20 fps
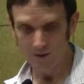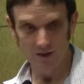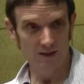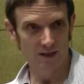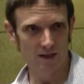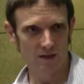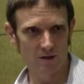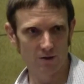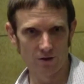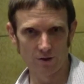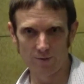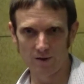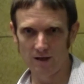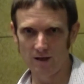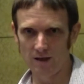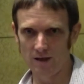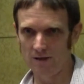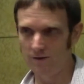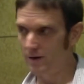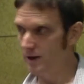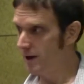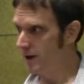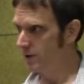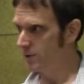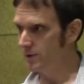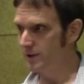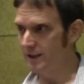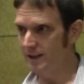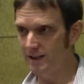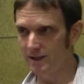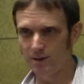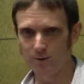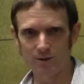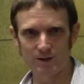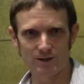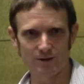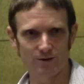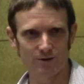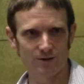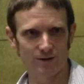to take a little bit of a
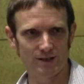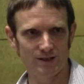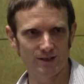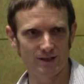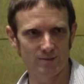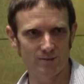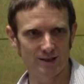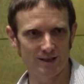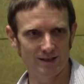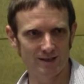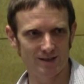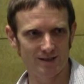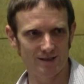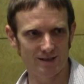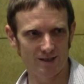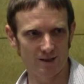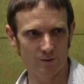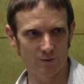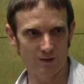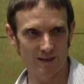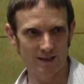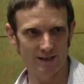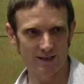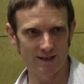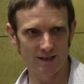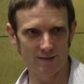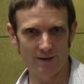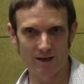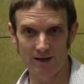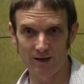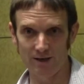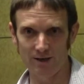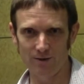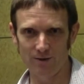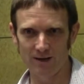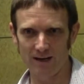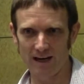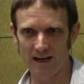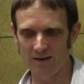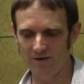180-degree turn here, because this is what I did about a year
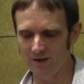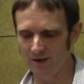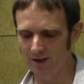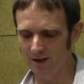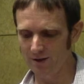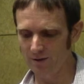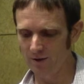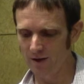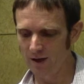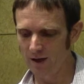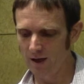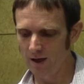and a half ago.